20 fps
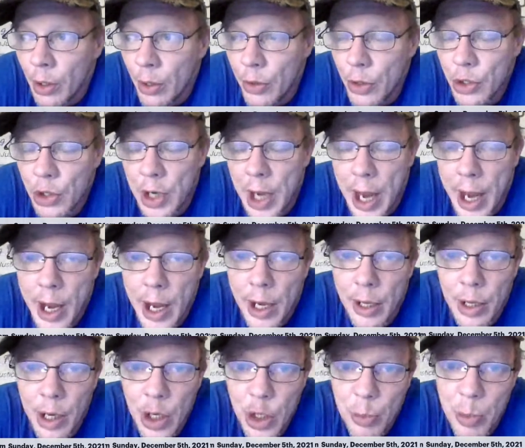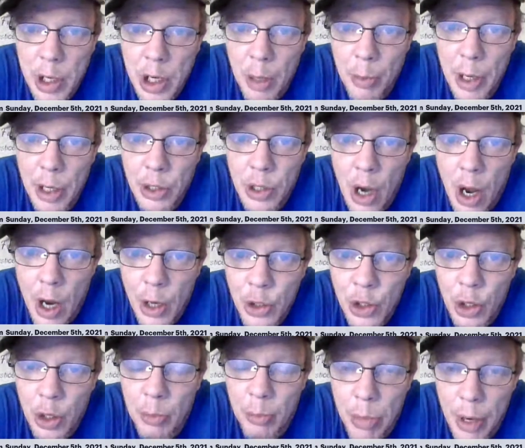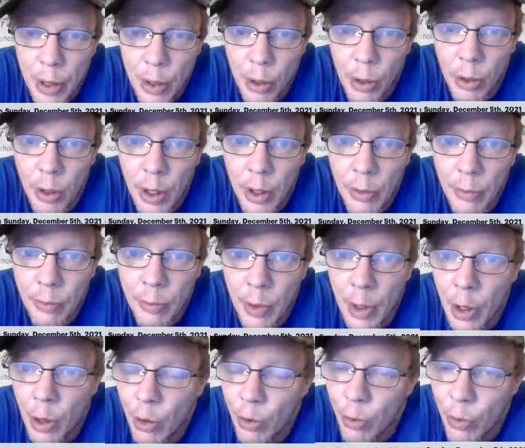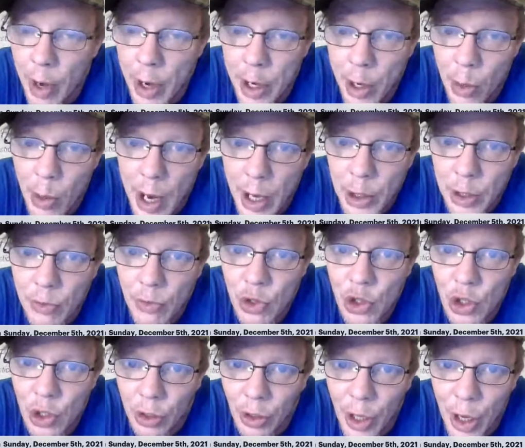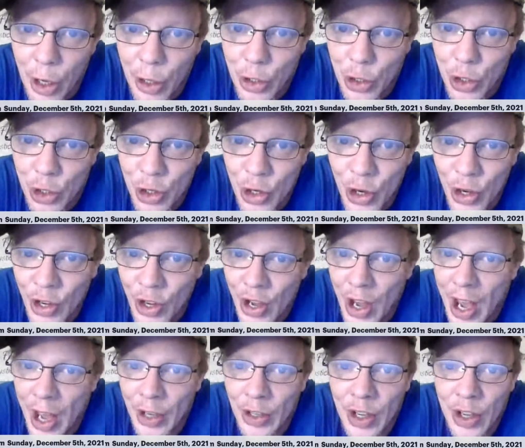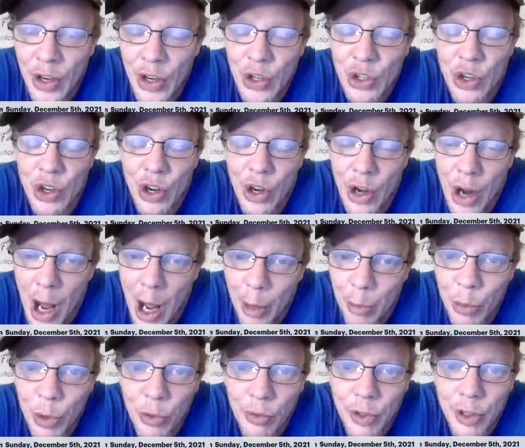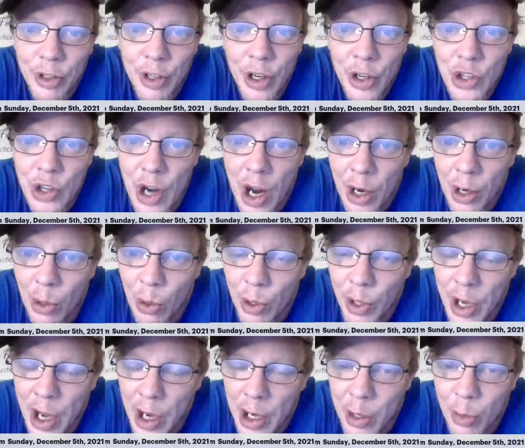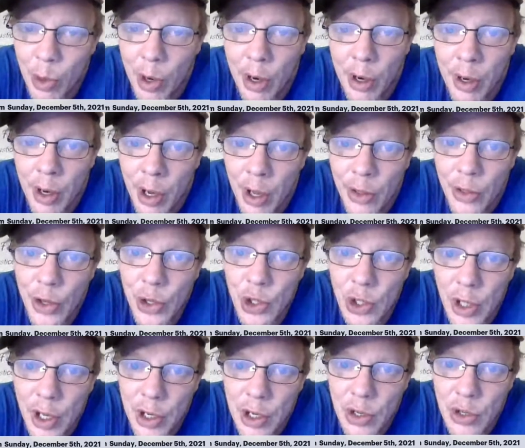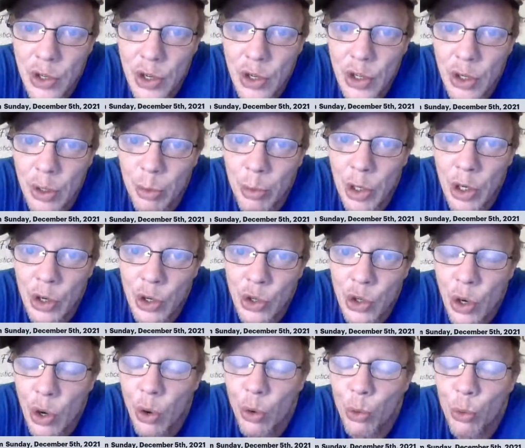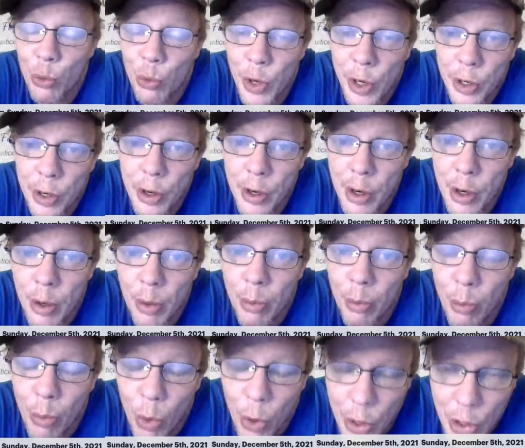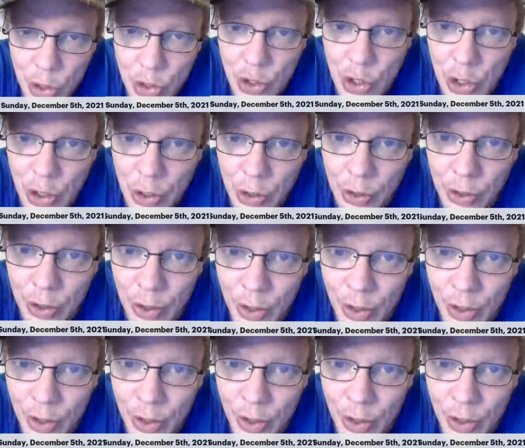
this can has become a toxic barrel of radioactive sludge, and it is not moving. It's not going anywhere. This lending system is rigor mortising.